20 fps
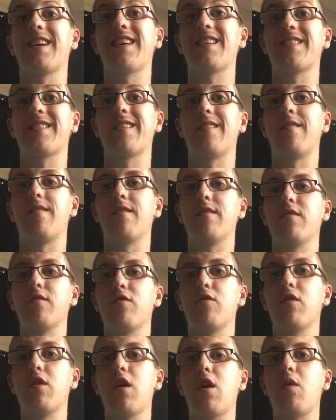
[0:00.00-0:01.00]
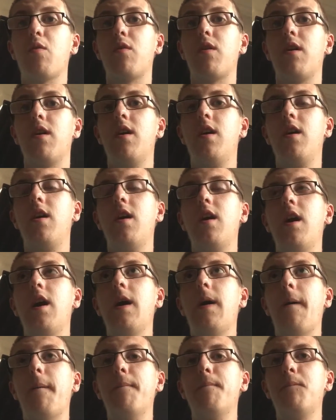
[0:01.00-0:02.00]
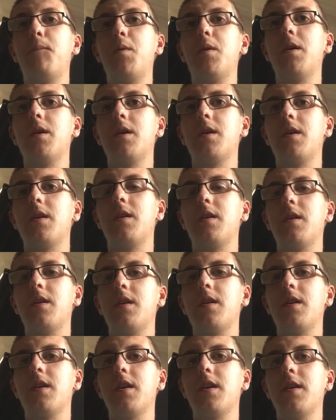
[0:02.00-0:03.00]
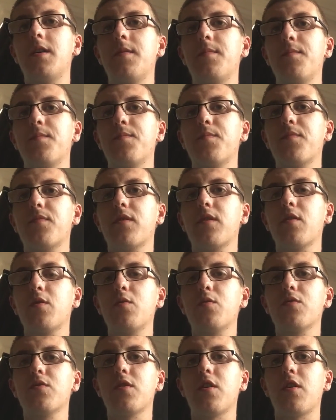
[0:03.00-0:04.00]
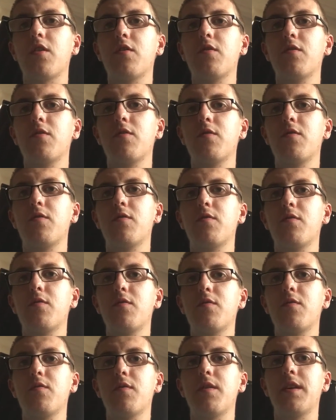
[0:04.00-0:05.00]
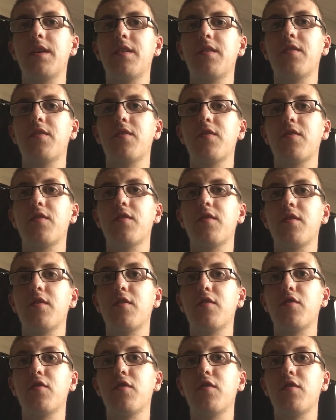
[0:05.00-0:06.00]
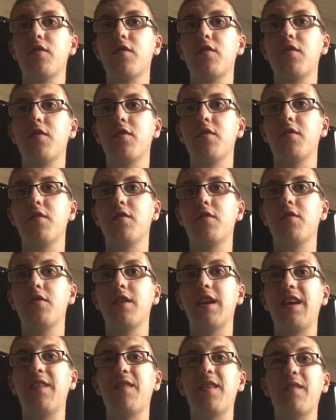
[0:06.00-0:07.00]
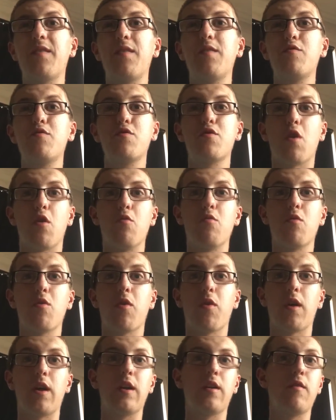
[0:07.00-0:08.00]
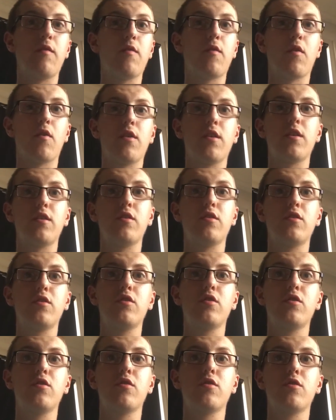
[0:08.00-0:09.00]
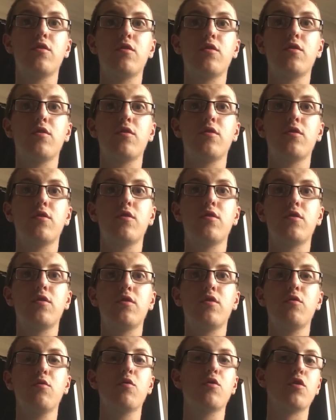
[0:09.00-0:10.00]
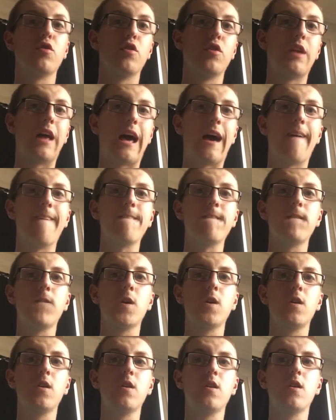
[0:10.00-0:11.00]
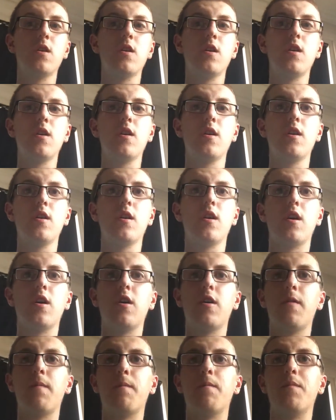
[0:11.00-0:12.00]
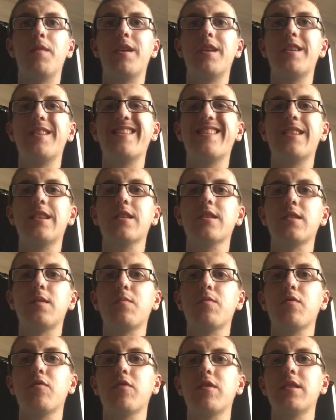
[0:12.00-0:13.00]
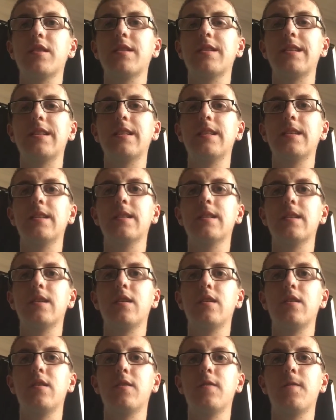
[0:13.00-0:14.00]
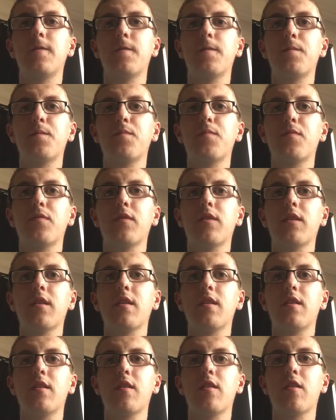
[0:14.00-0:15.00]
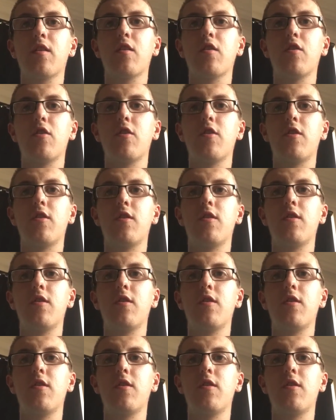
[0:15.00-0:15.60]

has the higher or lower. But um, also is, even if you don't think you've got it, you could have. Um, and an example of this is that